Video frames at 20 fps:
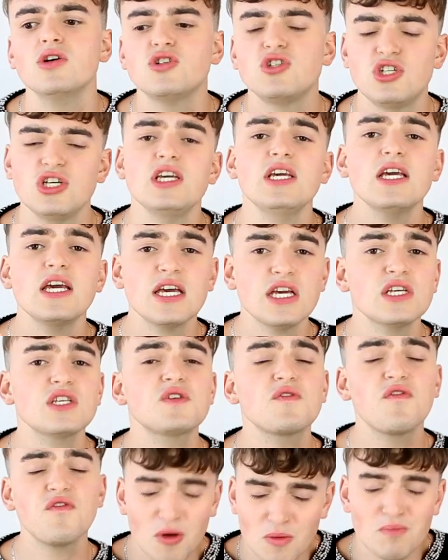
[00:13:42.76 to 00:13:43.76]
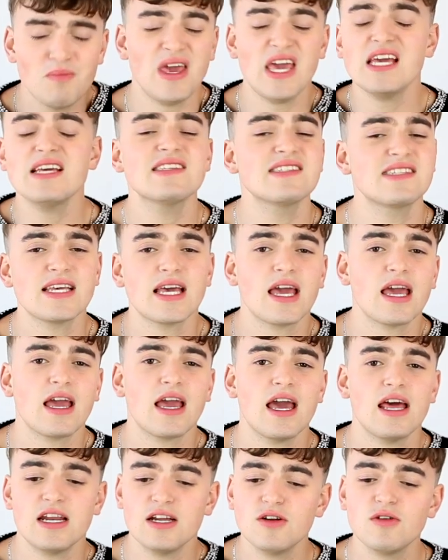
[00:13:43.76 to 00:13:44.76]
She is amazing,
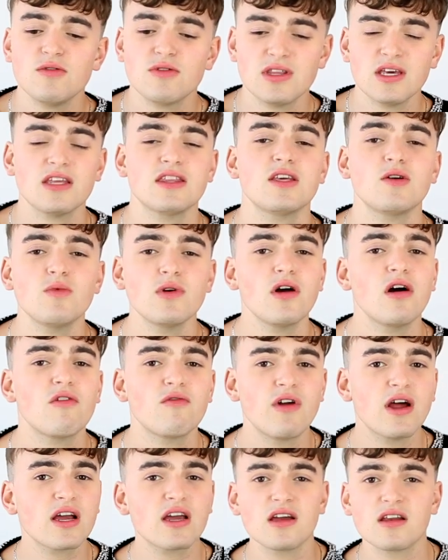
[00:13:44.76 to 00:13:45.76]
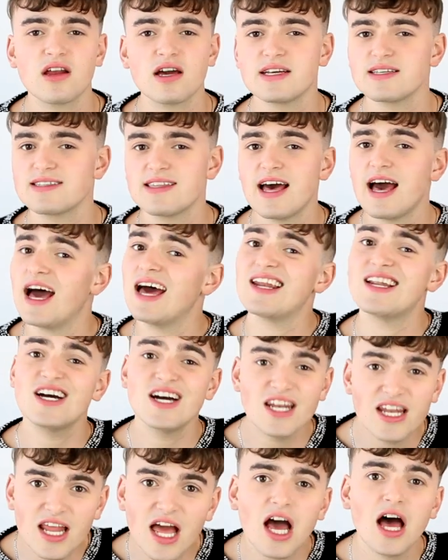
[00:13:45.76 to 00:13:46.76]
and I don't think that we all recognize that
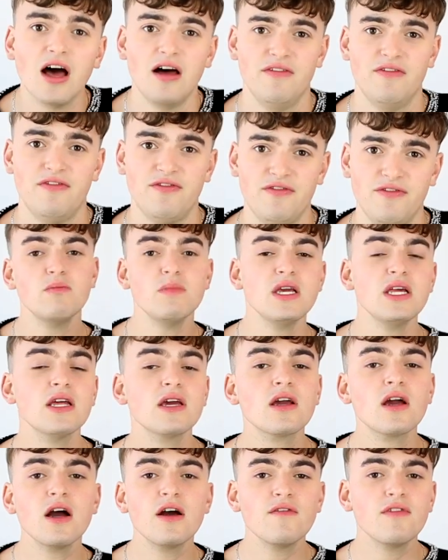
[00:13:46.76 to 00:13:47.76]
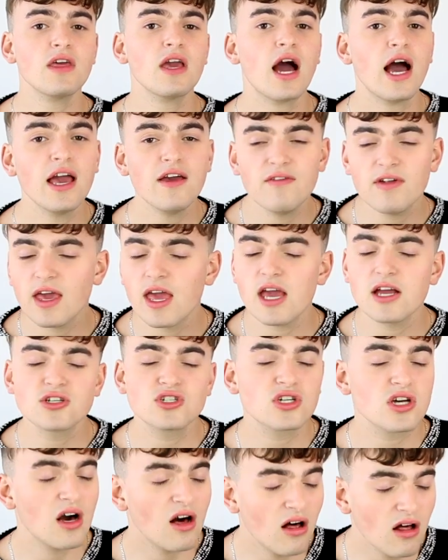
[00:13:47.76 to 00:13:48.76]
enough. Meeting of the
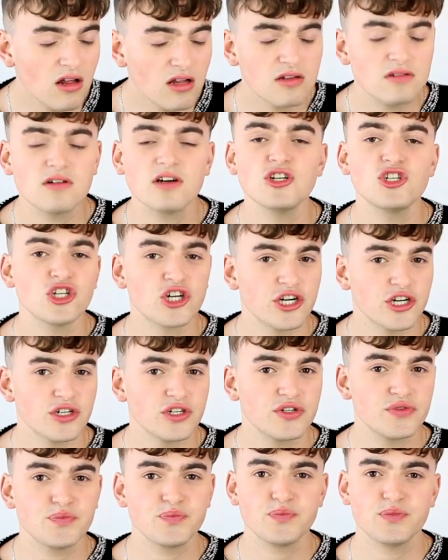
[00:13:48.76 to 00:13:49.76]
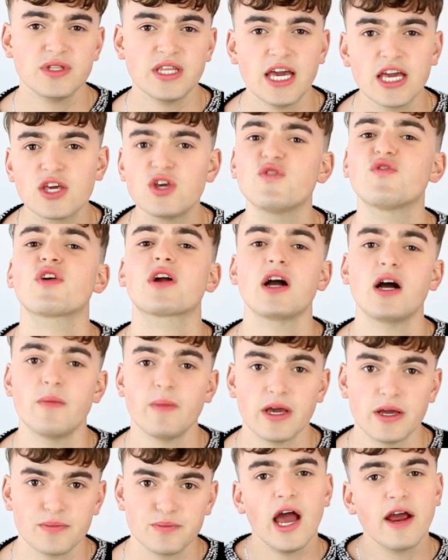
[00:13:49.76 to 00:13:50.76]
IVH cult adjourned. Thank you for
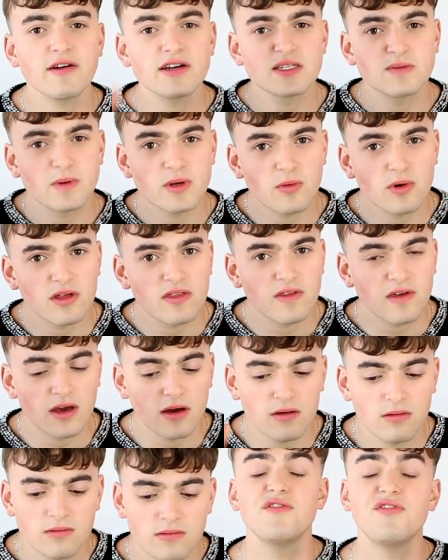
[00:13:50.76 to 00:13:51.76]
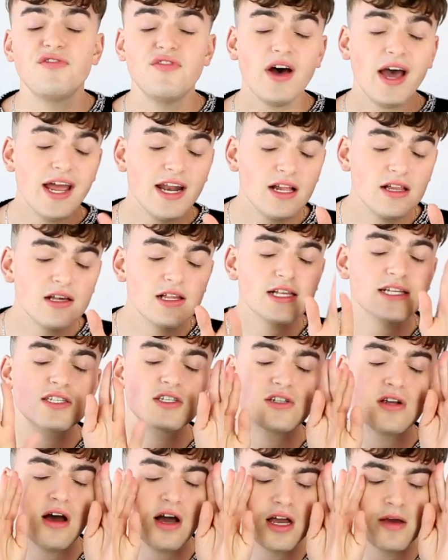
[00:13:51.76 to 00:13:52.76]
coming. Iris be with you. Finally,
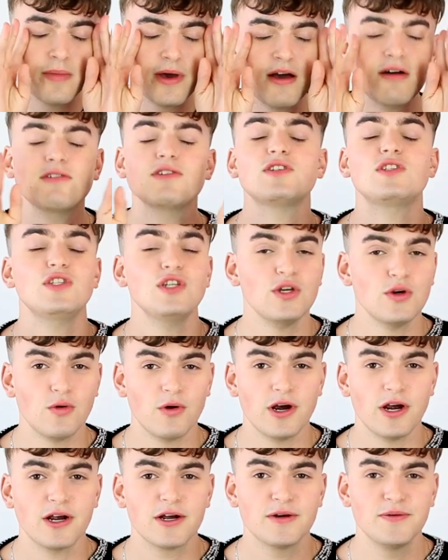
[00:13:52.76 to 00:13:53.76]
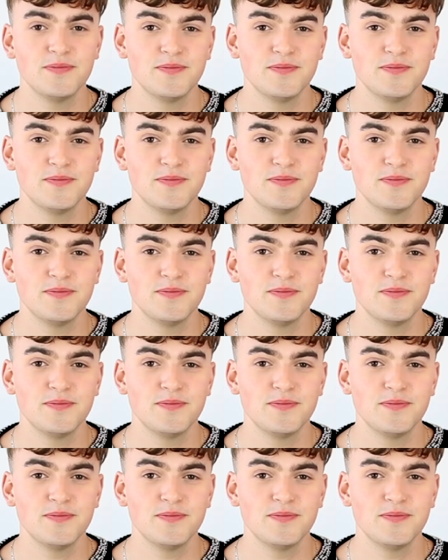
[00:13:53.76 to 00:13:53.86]
let's talk about Dior.